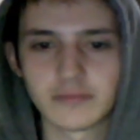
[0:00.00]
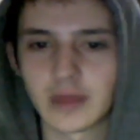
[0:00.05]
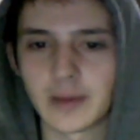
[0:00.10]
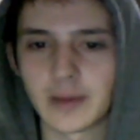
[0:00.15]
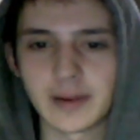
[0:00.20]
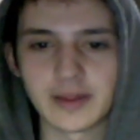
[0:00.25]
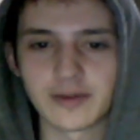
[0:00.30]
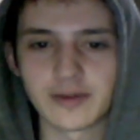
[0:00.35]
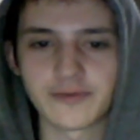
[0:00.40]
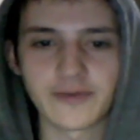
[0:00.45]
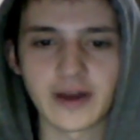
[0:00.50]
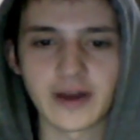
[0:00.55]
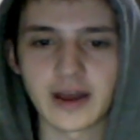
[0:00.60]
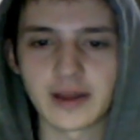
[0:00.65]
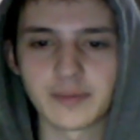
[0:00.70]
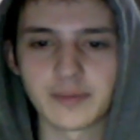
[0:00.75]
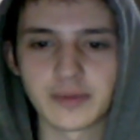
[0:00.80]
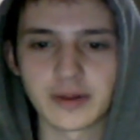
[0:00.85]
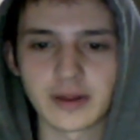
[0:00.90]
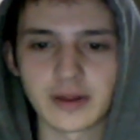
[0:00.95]
mean, they're
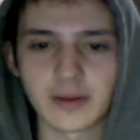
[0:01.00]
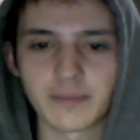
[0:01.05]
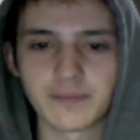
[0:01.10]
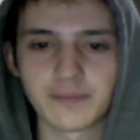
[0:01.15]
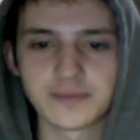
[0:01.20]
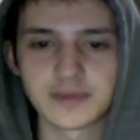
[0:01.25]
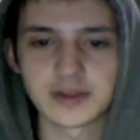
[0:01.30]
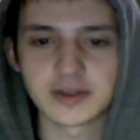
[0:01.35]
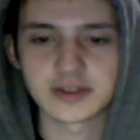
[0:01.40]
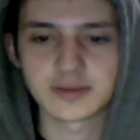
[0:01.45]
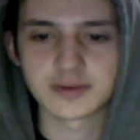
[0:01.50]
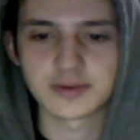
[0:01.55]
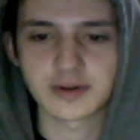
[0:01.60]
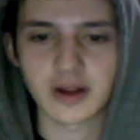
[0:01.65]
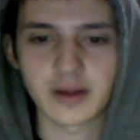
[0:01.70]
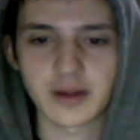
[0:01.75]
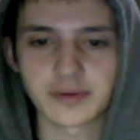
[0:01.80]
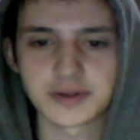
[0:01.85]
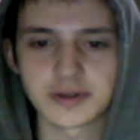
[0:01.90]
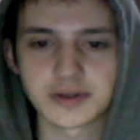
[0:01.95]
fine, but like the
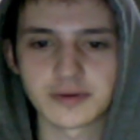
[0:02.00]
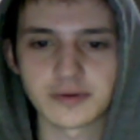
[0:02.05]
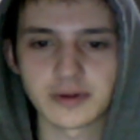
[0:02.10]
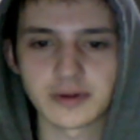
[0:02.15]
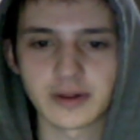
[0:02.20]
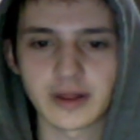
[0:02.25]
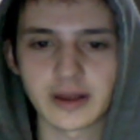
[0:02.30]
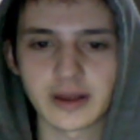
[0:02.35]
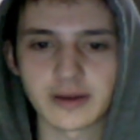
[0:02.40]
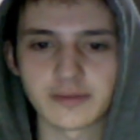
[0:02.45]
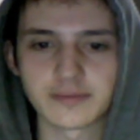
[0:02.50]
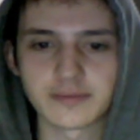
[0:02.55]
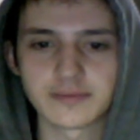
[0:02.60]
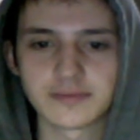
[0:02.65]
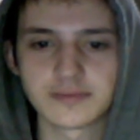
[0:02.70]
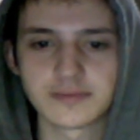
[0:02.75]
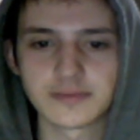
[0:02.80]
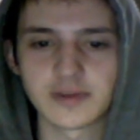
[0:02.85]
subscribers don't really like them.